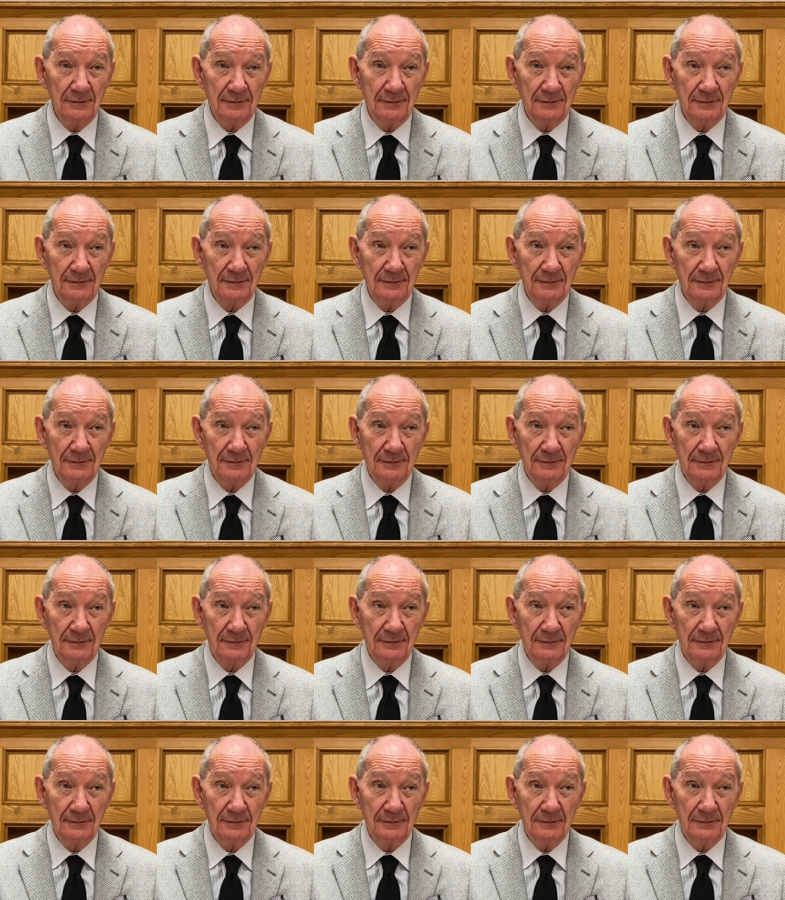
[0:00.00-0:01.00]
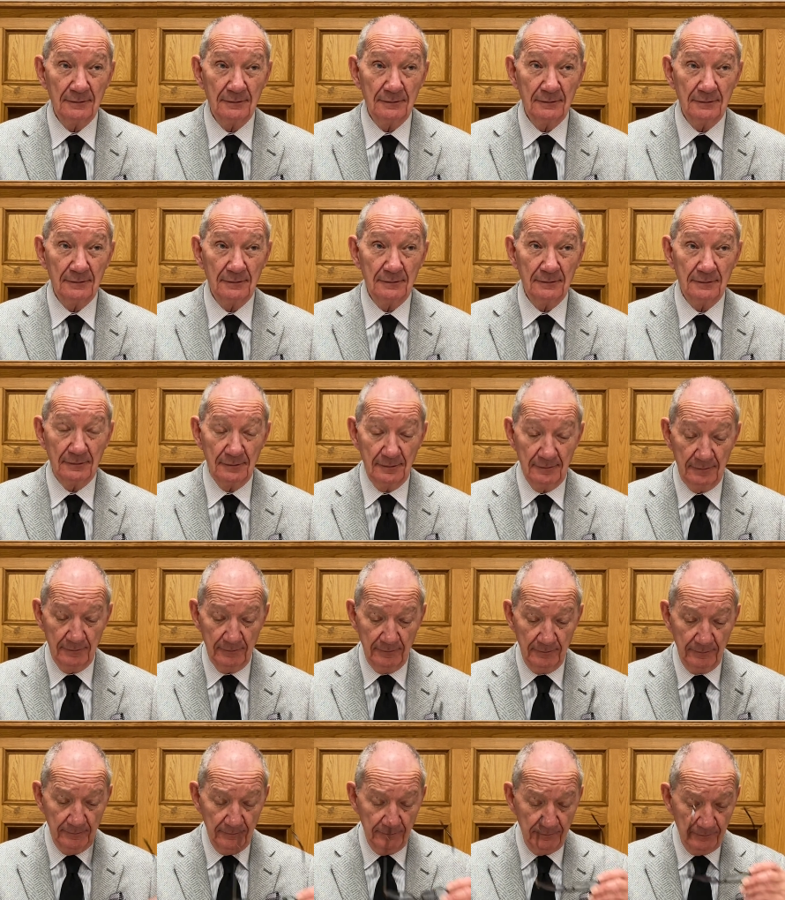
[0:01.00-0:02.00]

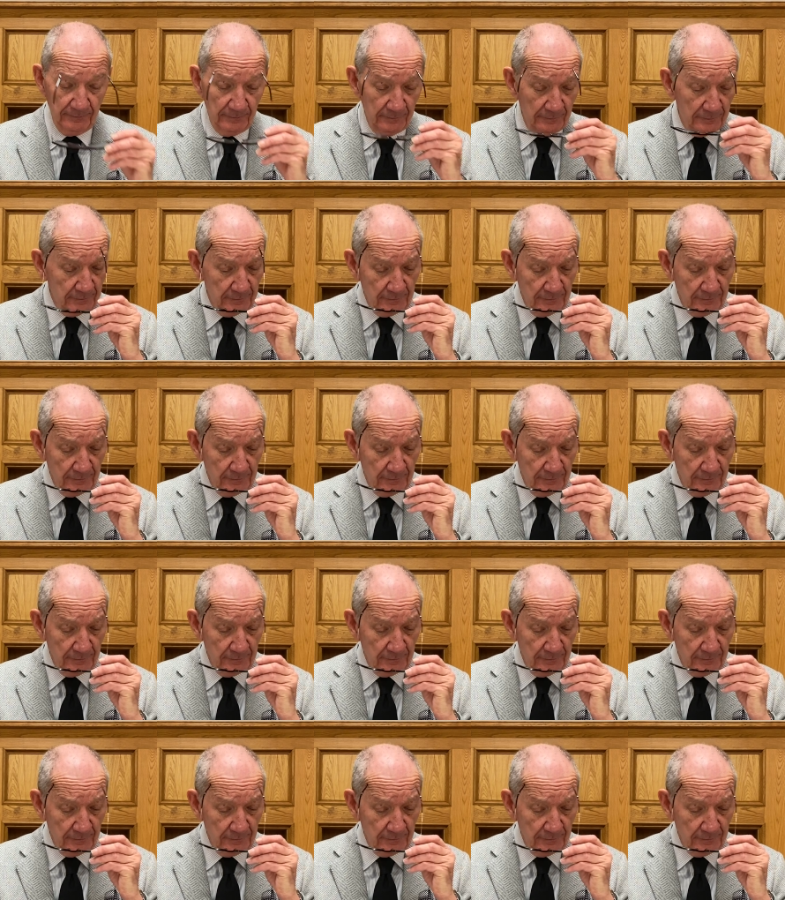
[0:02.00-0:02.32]
[no speech]